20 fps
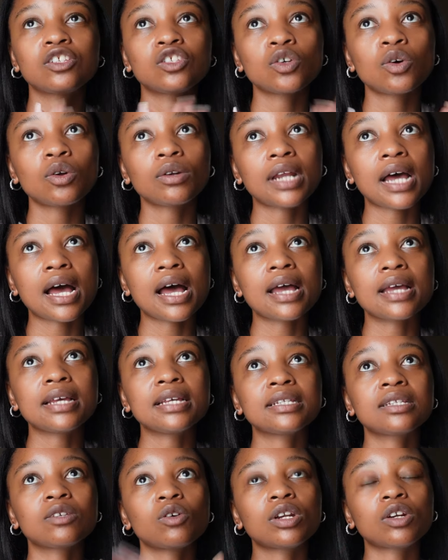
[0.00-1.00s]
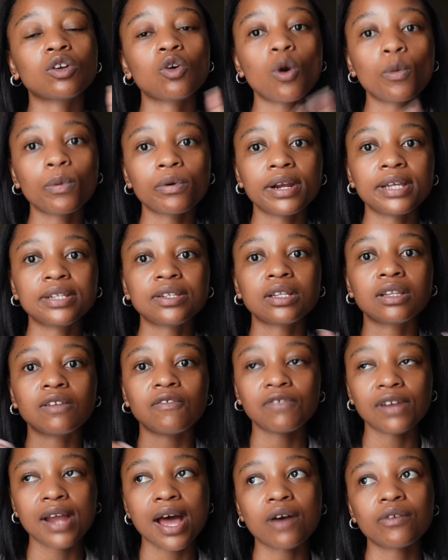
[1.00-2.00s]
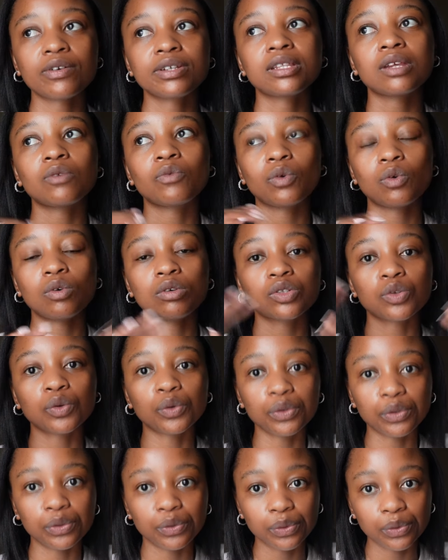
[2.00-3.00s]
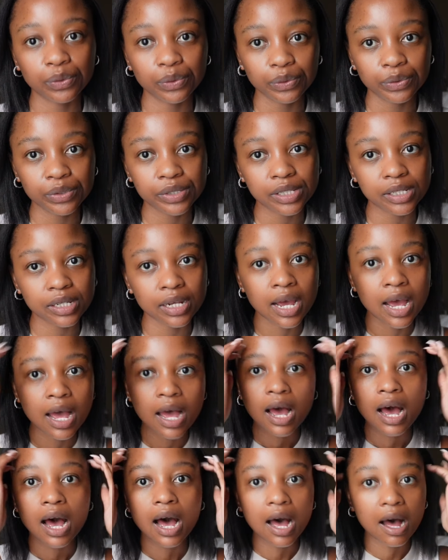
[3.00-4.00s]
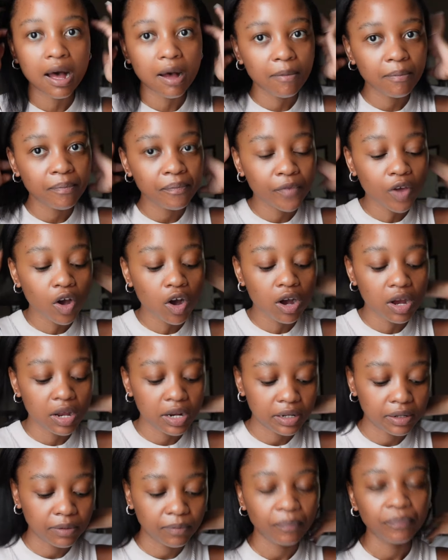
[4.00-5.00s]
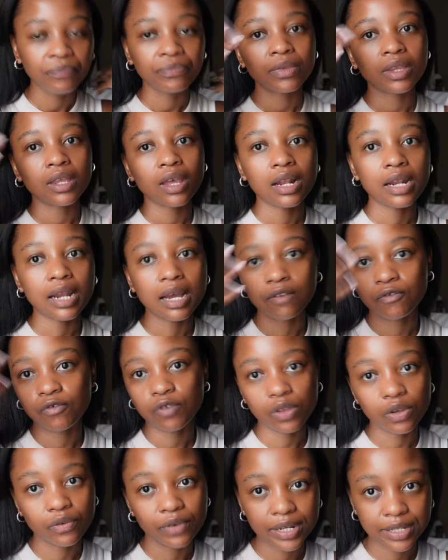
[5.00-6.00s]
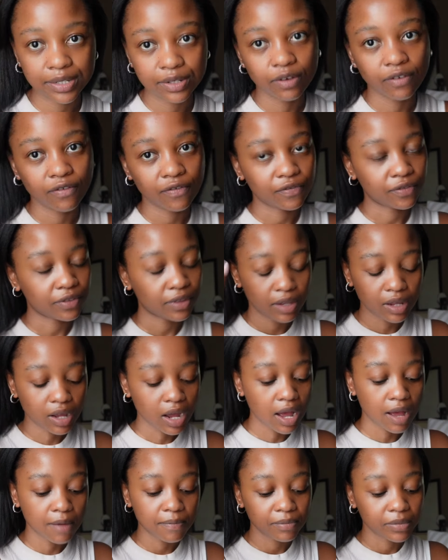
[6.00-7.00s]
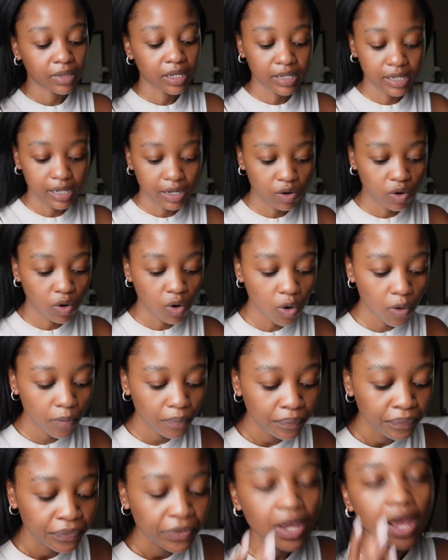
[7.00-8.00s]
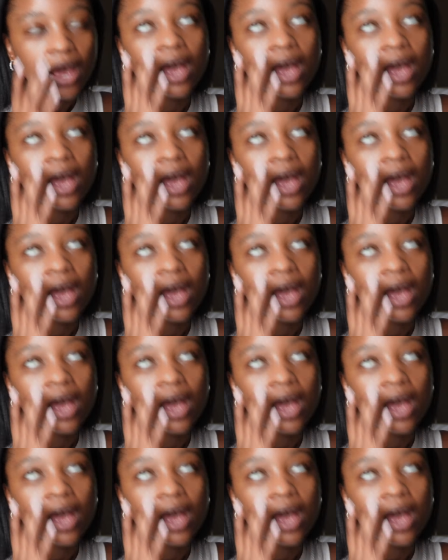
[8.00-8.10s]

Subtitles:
it so nice, incorporated the flowers that we also used on like for the rest of the decor.